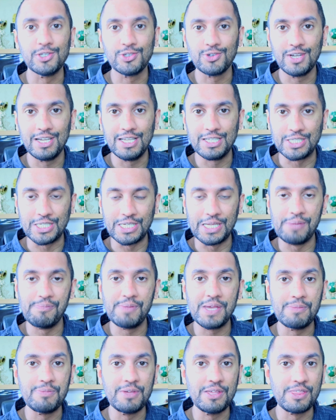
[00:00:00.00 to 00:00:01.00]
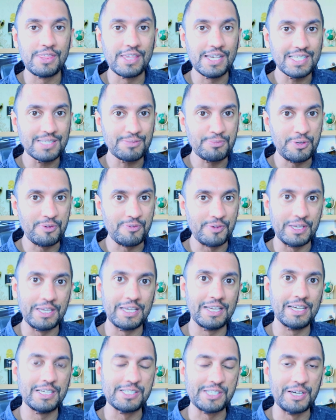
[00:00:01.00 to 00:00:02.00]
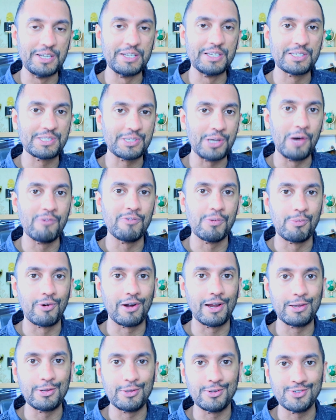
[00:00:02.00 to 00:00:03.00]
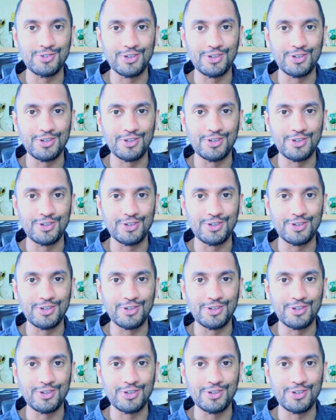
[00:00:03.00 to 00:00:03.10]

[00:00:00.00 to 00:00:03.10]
a trilogy, maybe this movie is going to start off a brand new